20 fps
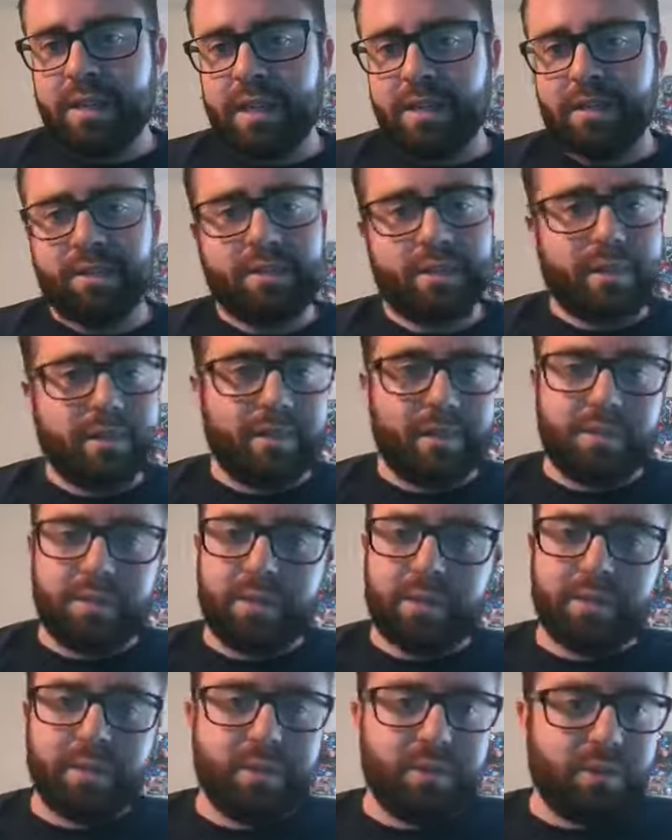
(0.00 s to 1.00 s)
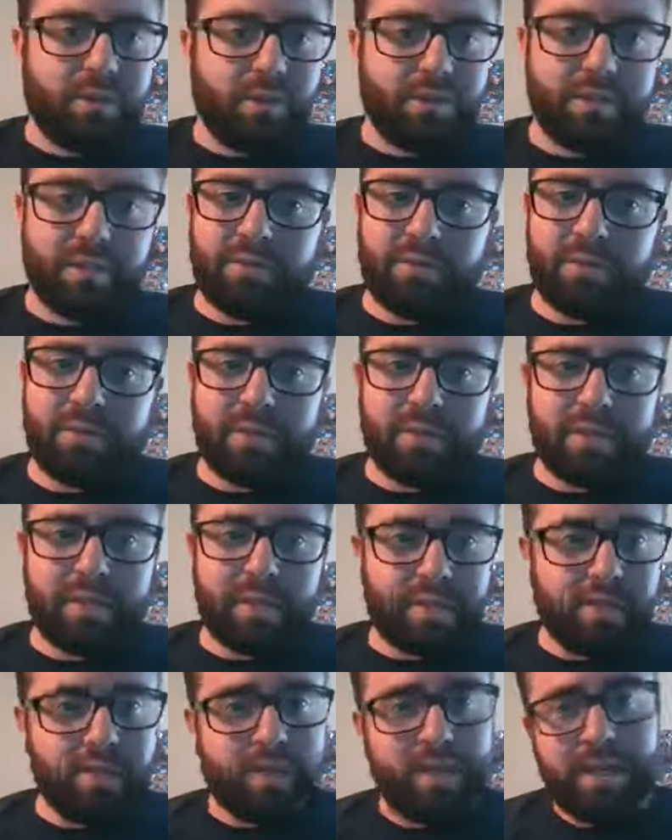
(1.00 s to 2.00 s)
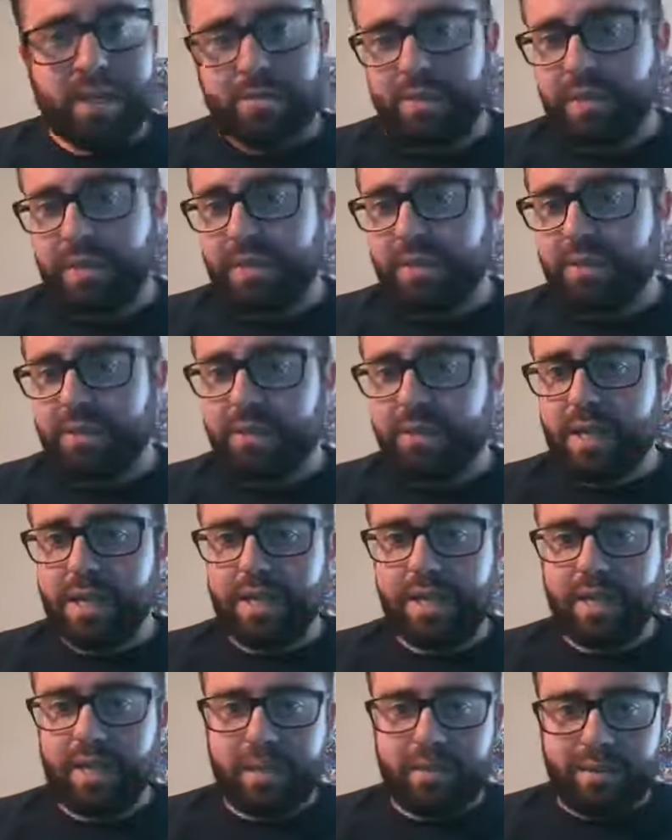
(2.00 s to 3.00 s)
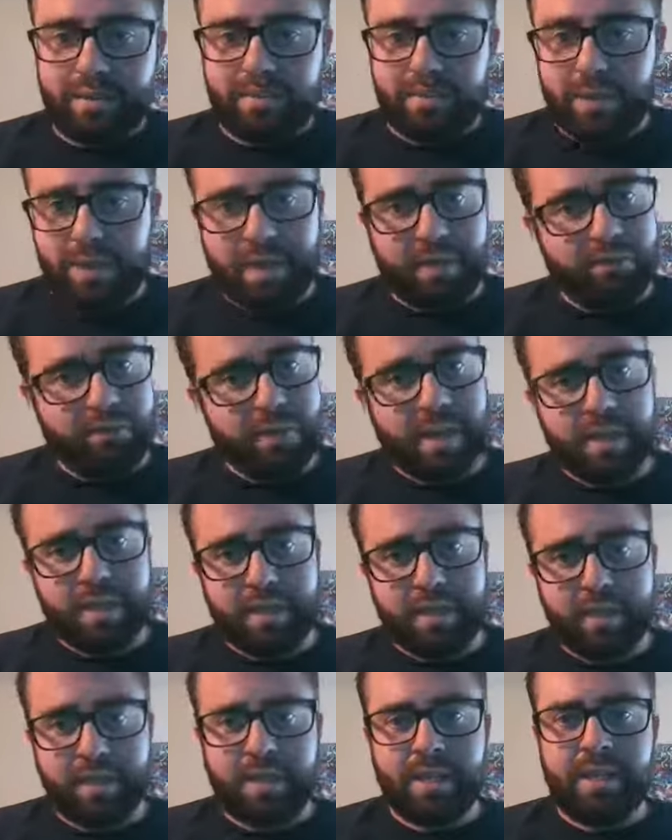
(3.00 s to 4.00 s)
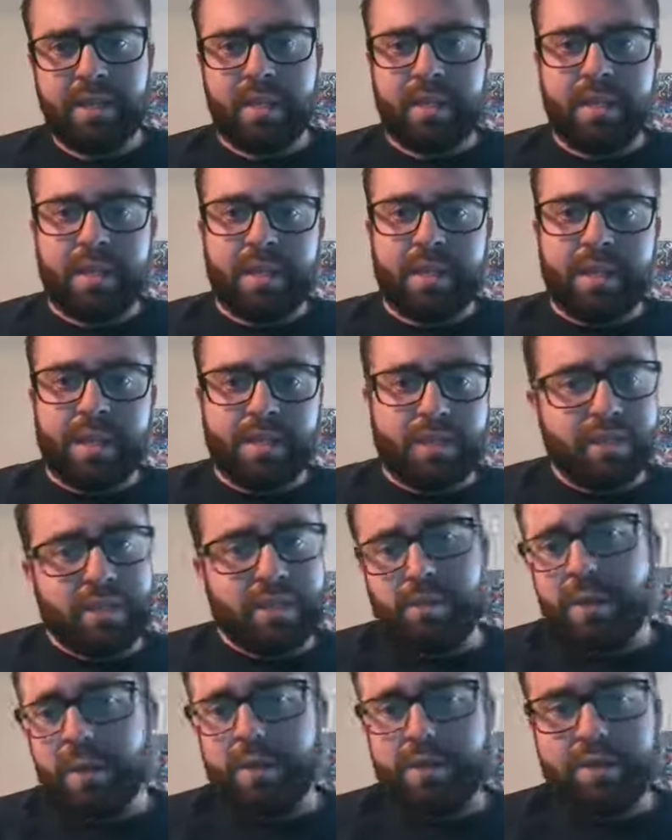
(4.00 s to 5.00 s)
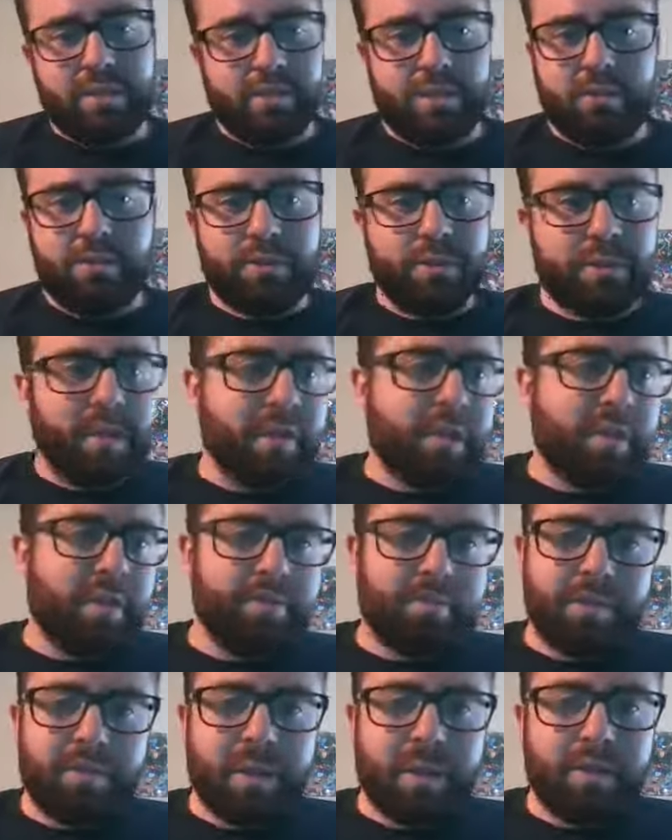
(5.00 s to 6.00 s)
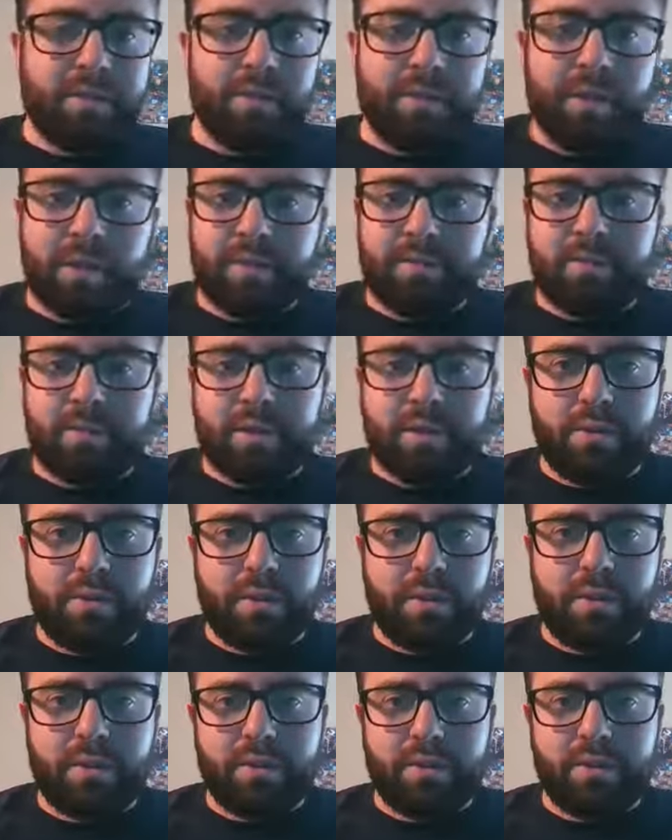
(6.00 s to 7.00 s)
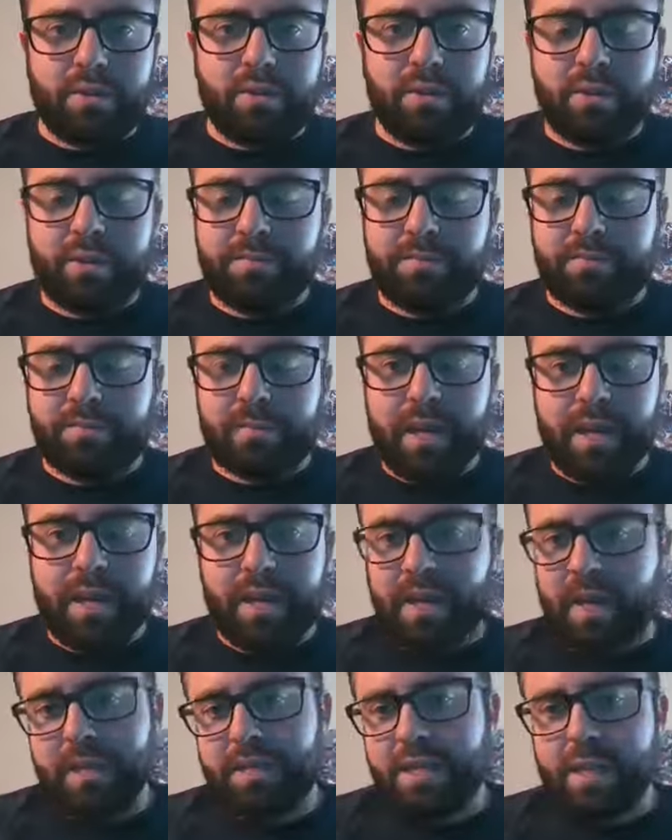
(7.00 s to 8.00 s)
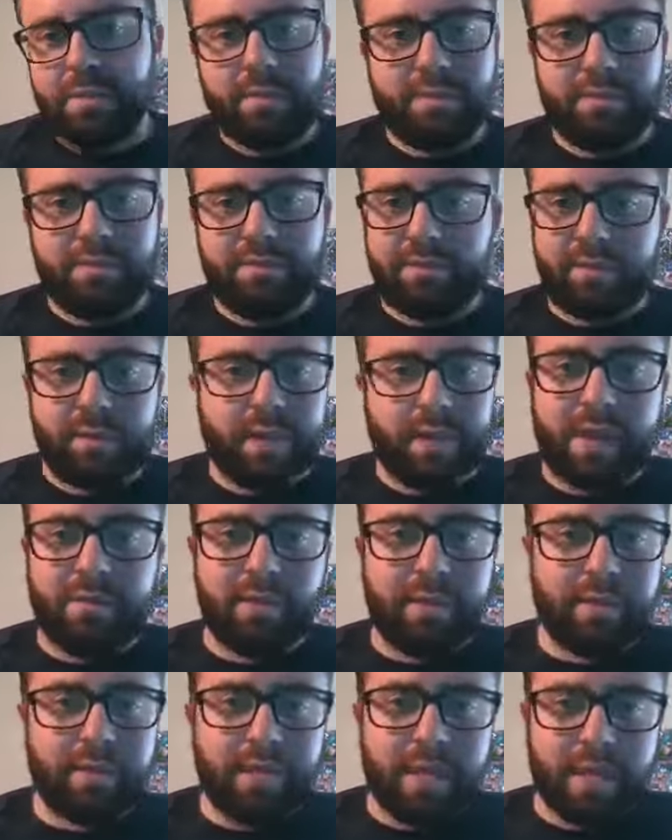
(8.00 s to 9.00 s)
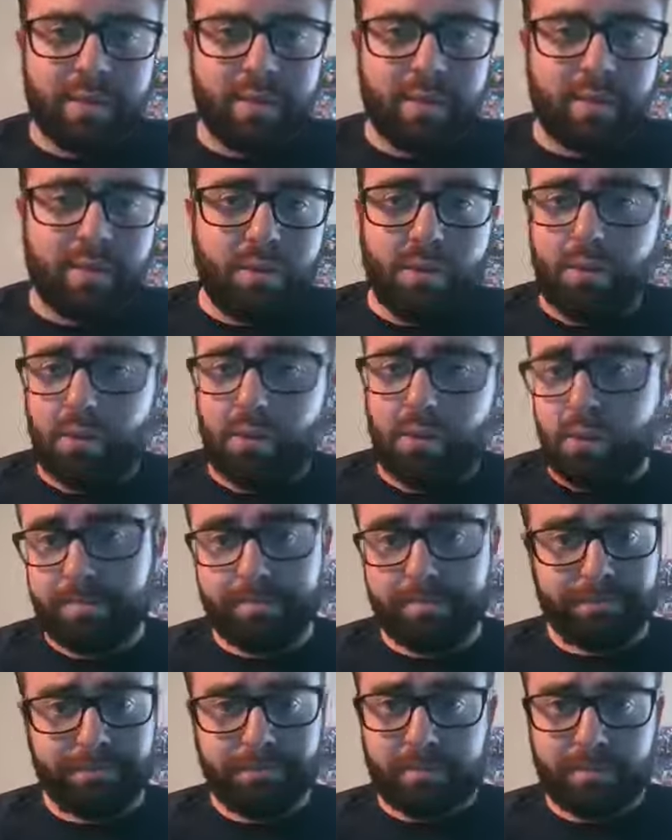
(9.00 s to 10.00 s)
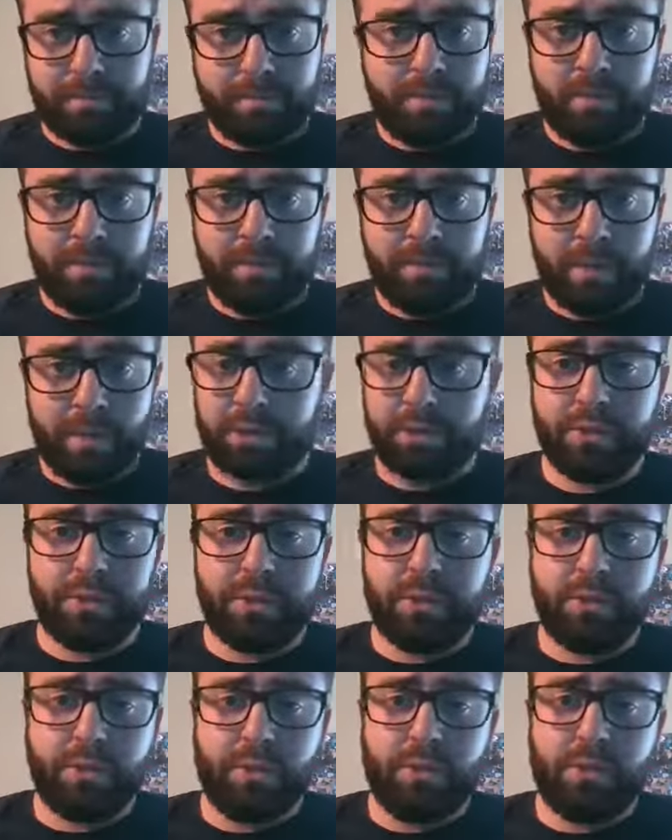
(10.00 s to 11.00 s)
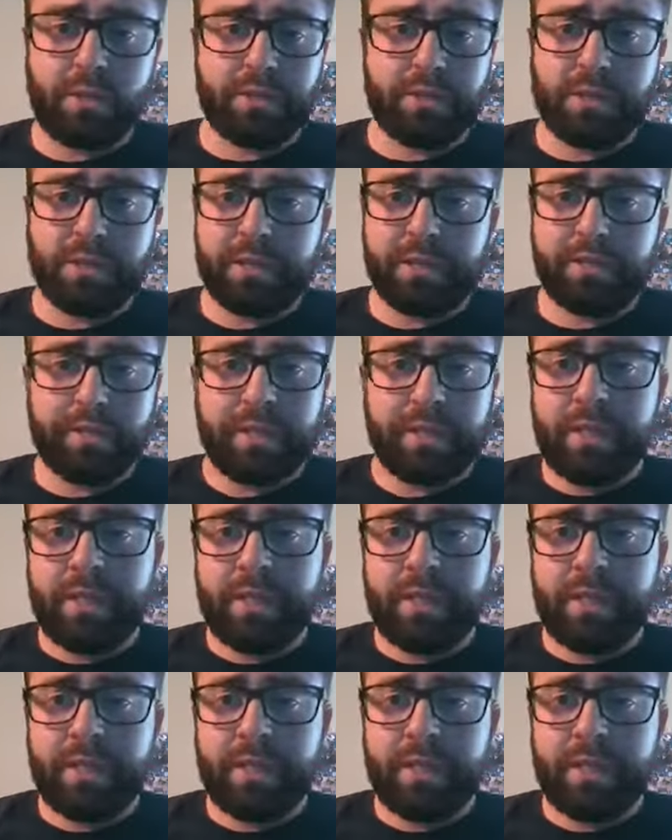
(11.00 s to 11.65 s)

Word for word: at least that's something you can cross off your list saying, okay, I'm not going to do that again, but I've tried it. And the experience is always going to help. So whether it's any type of live or or studio recording stuff,